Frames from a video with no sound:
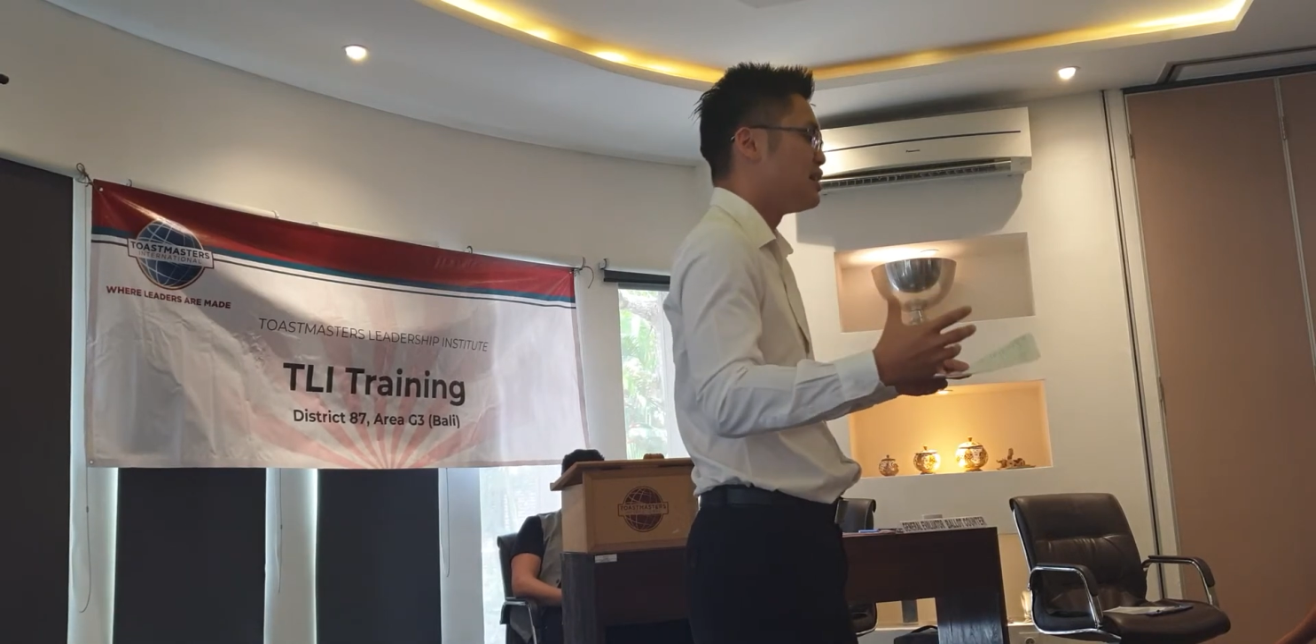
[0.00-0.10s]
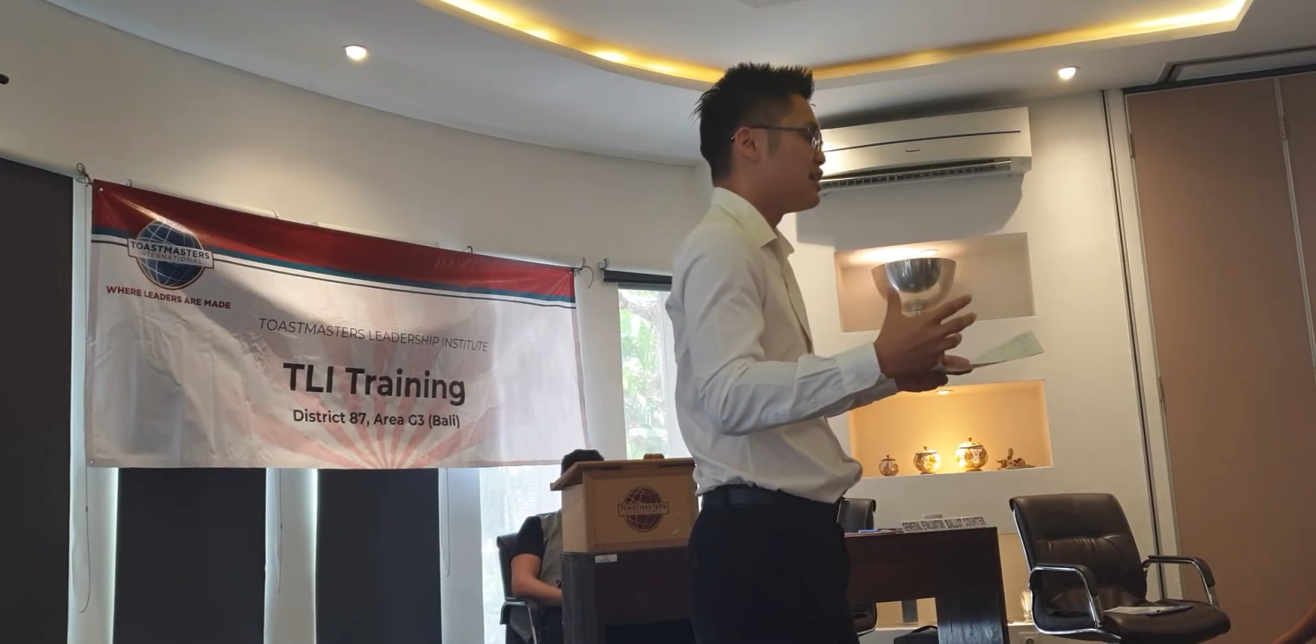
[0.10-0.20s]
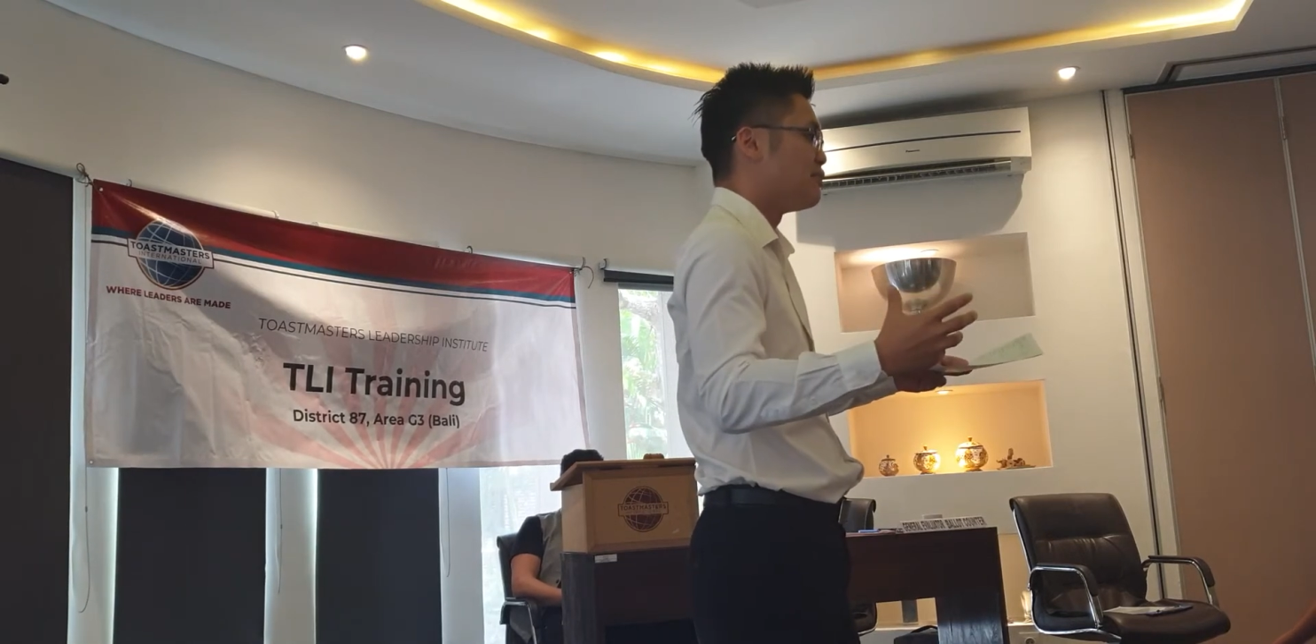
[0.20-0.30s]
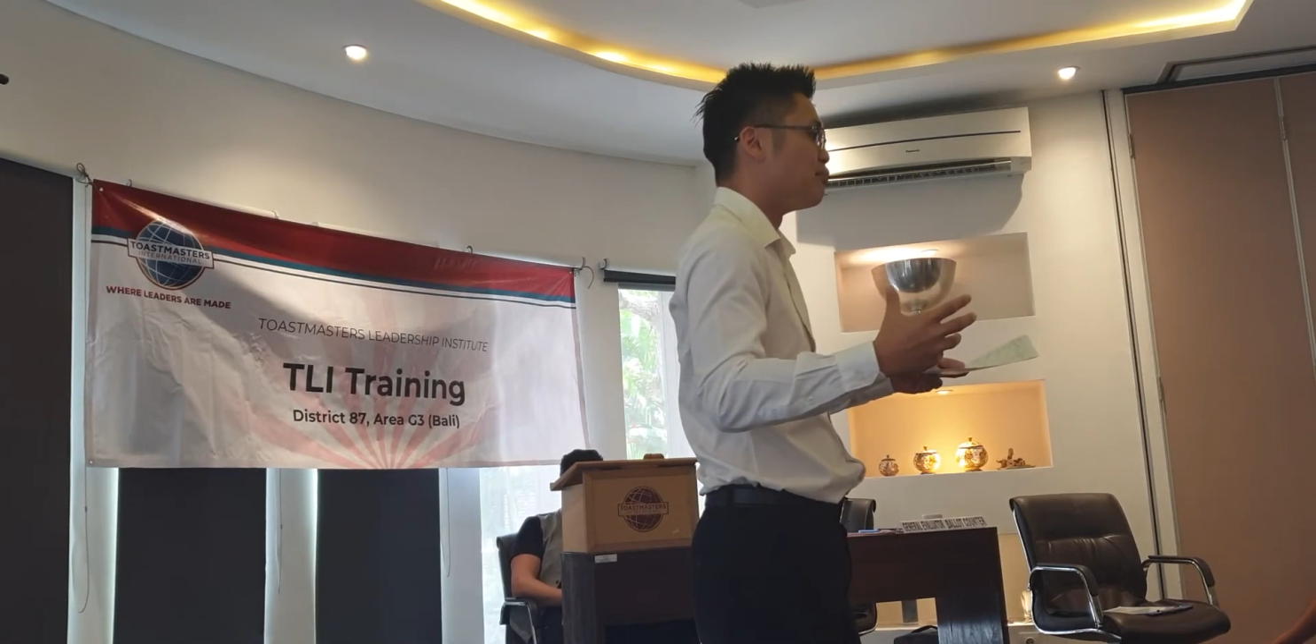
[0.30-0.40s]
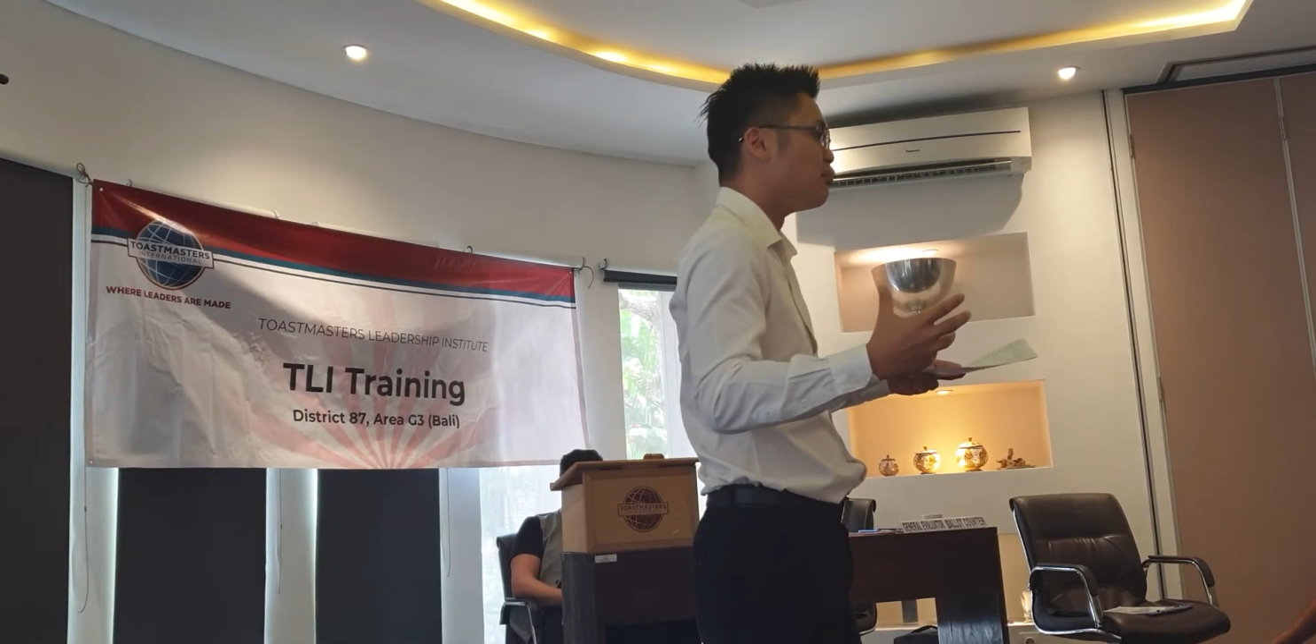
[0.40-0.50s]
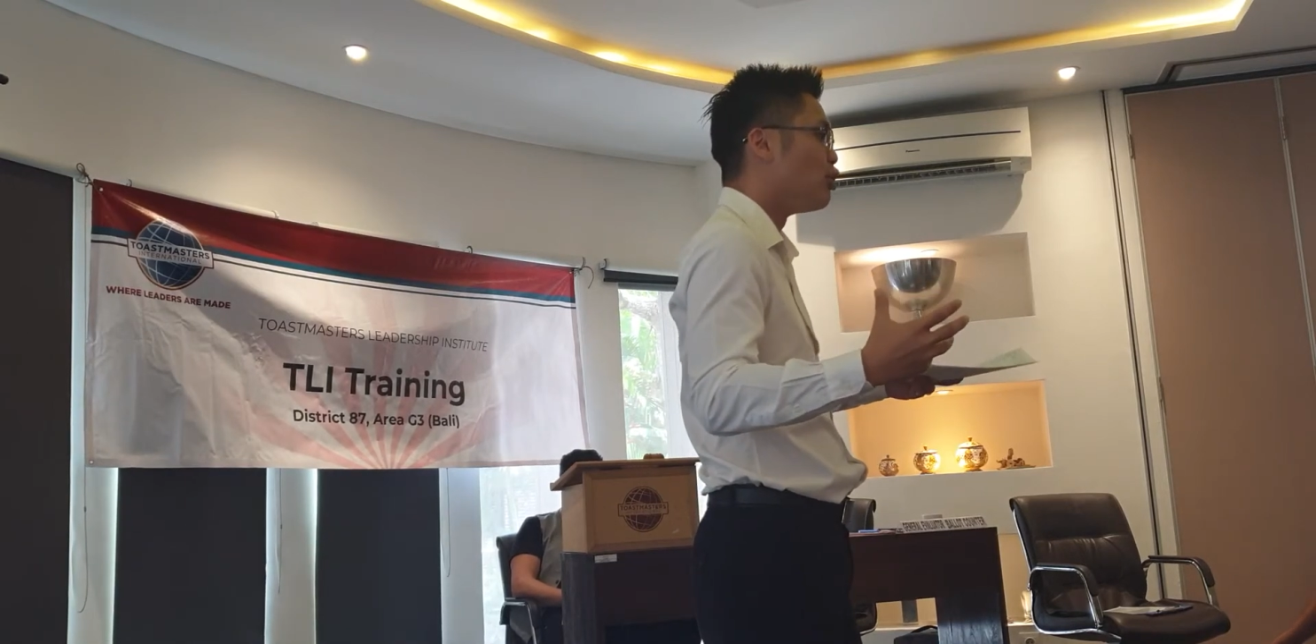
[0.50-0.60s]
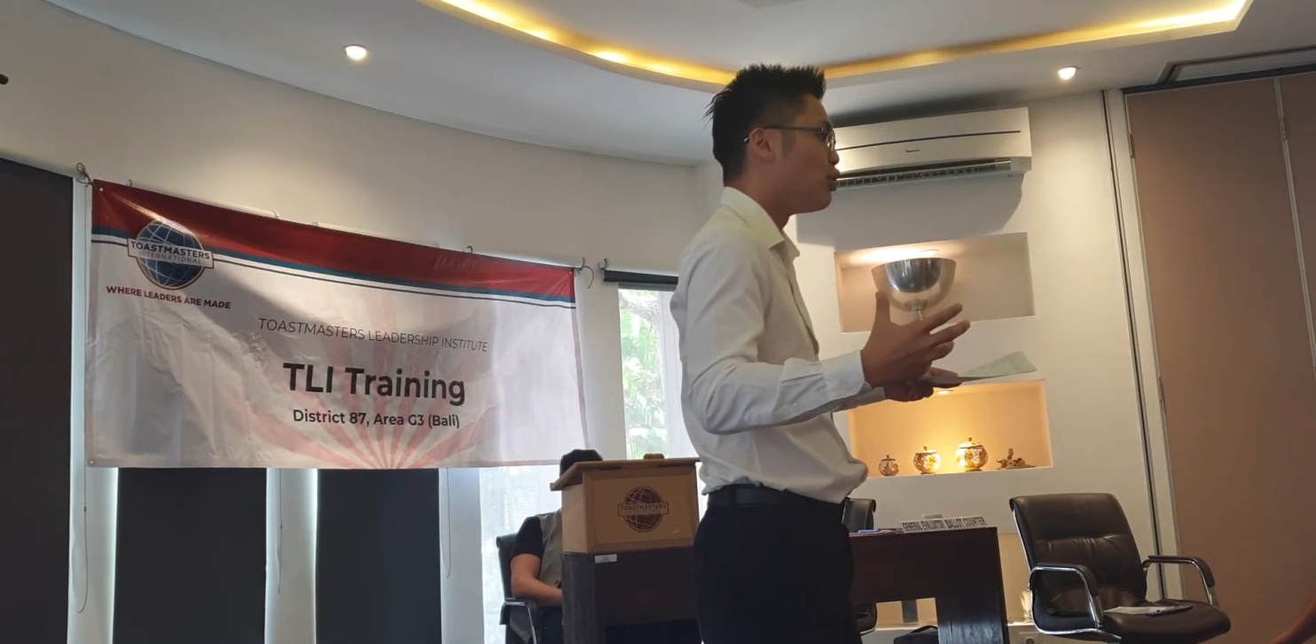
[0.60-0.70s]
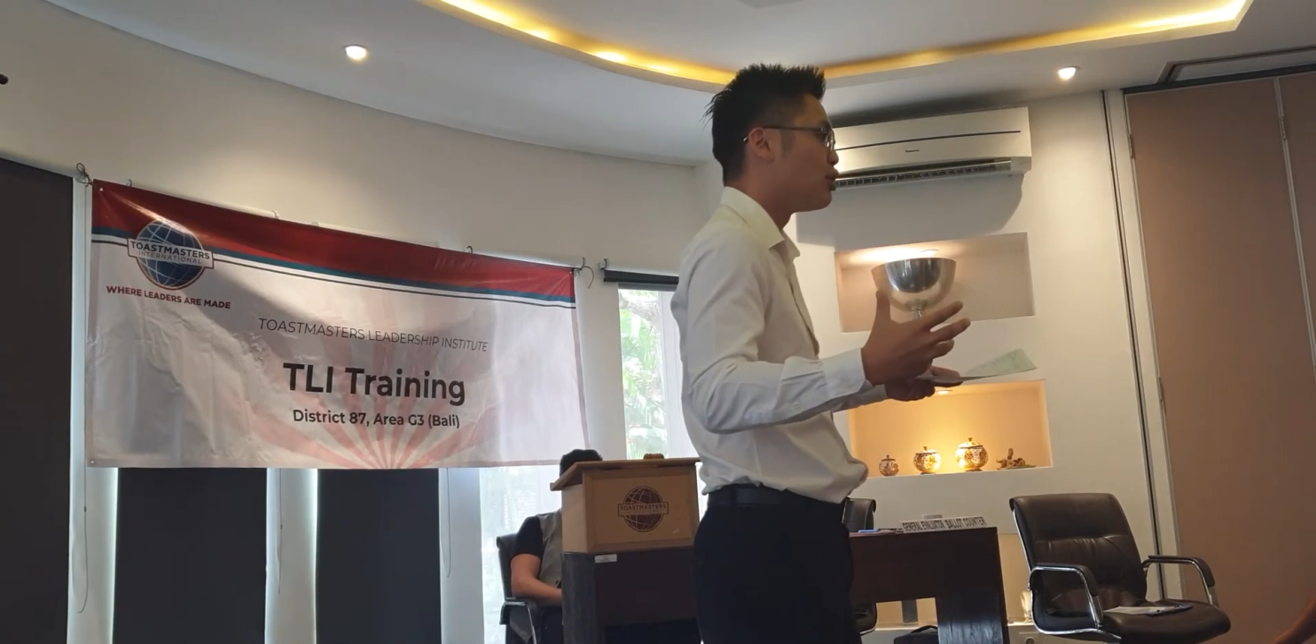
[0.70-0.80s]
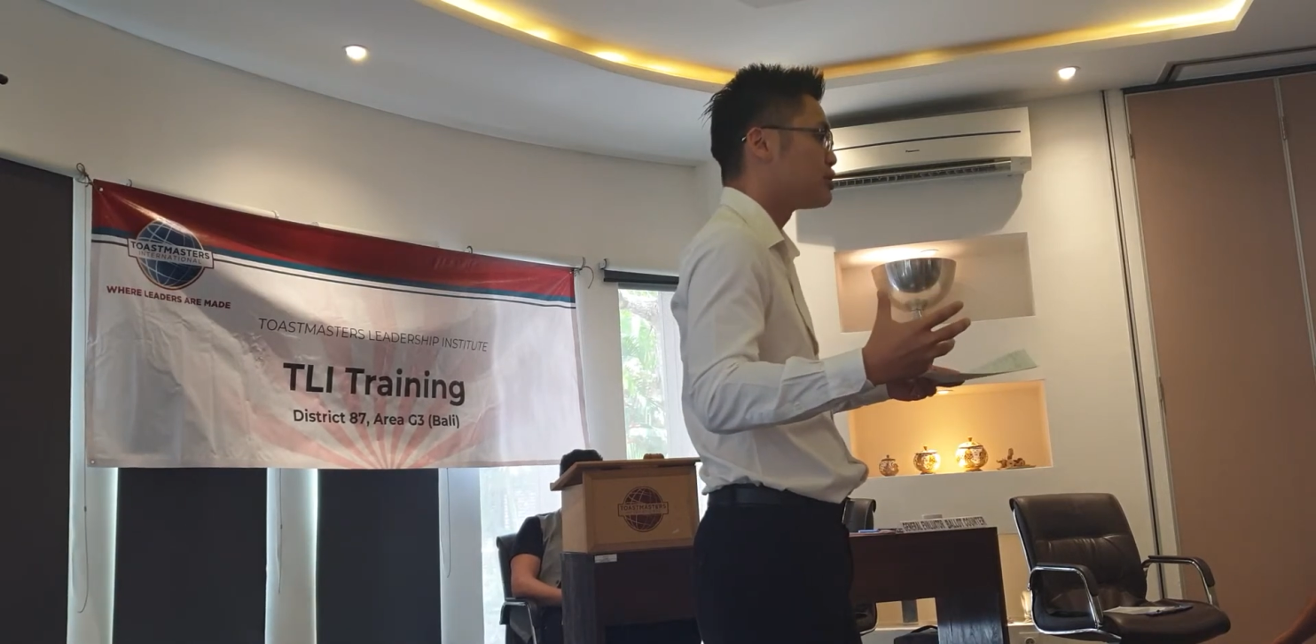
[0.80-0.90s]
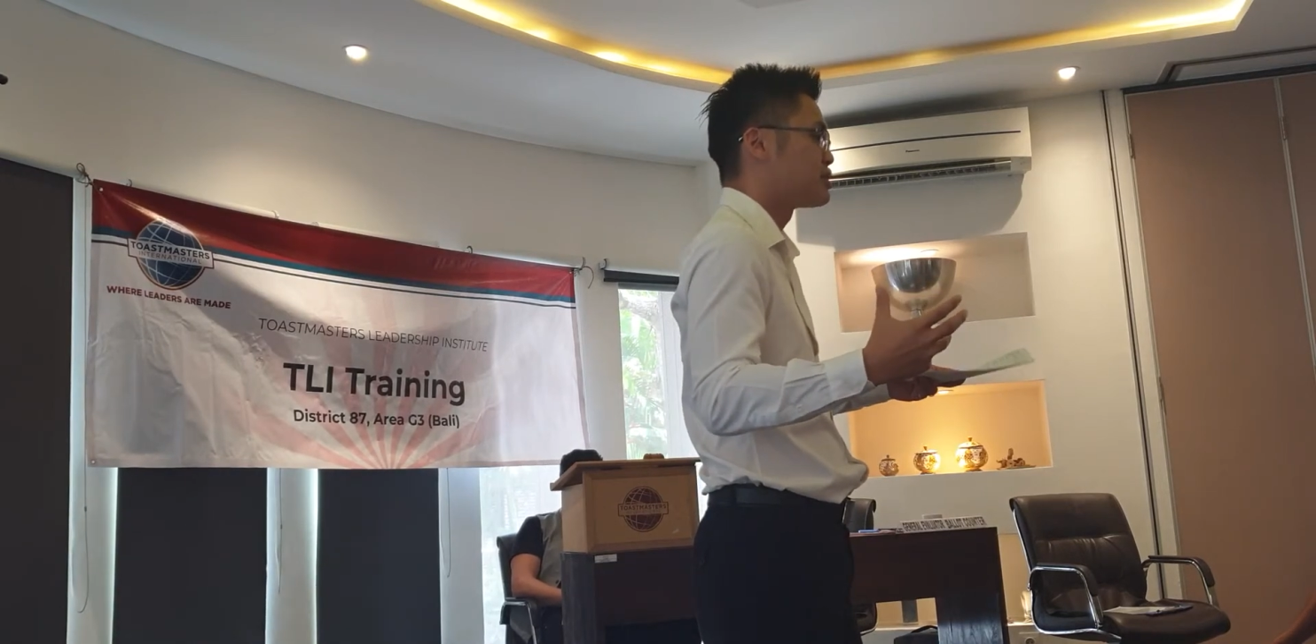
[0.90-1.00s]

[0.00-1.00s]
a more